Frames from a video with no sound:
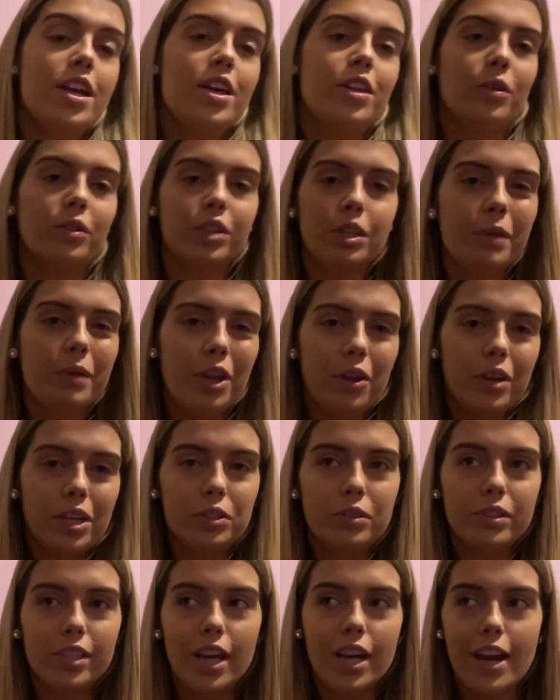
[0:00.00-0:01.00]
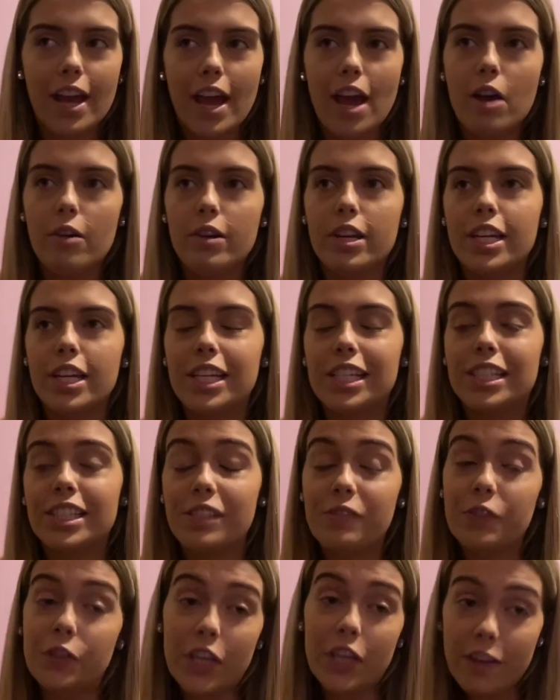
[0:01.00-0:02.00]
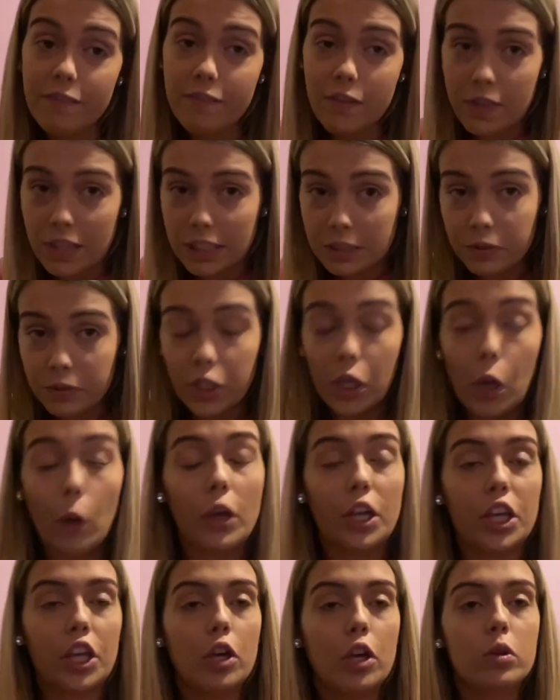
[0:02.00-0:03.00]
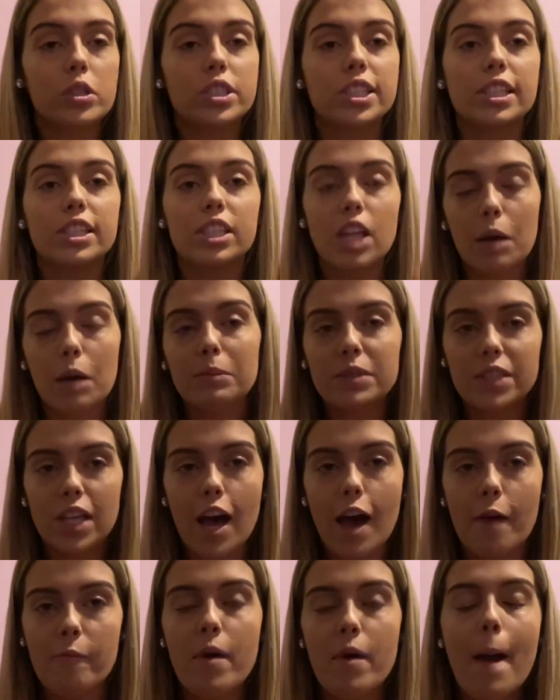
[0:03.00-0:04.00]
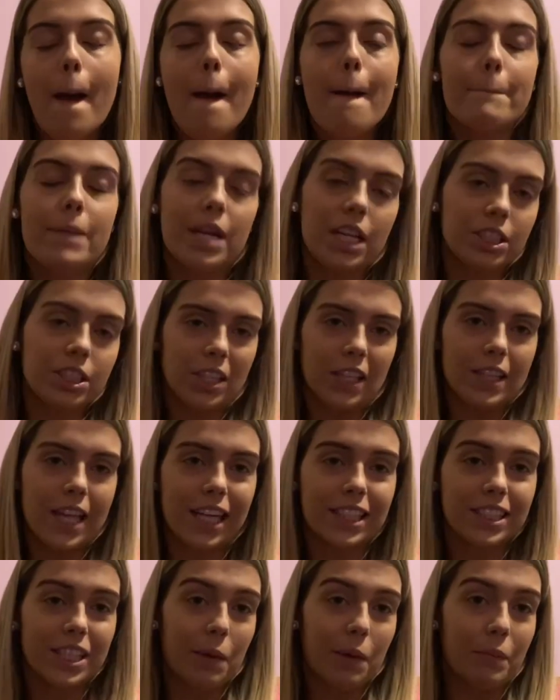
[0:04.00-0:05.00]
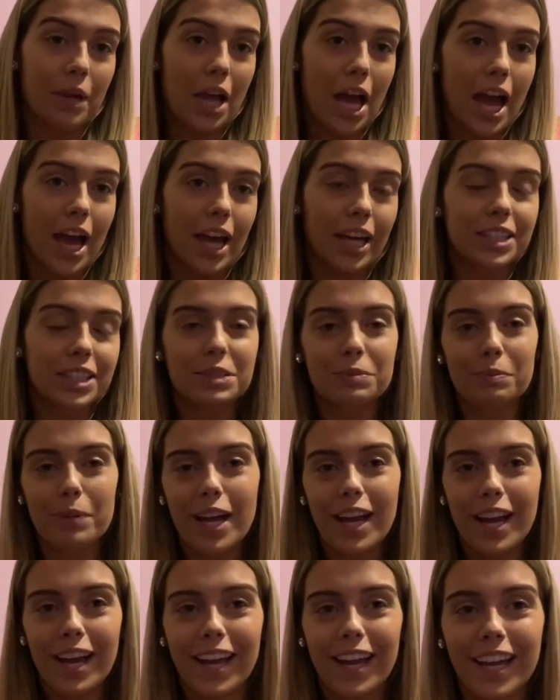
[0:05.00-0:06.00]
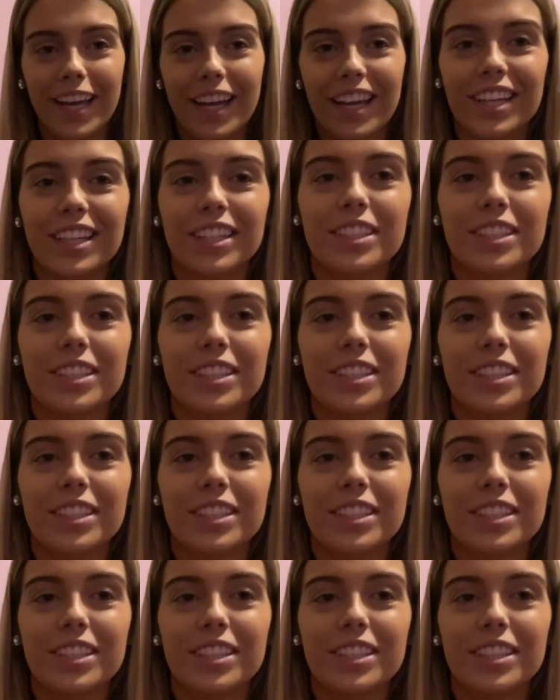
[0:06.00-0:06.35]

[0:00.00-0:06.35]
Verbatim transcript: the only way you can do that now is if you give this video a huge thumbs up. But until next time, guys, bye.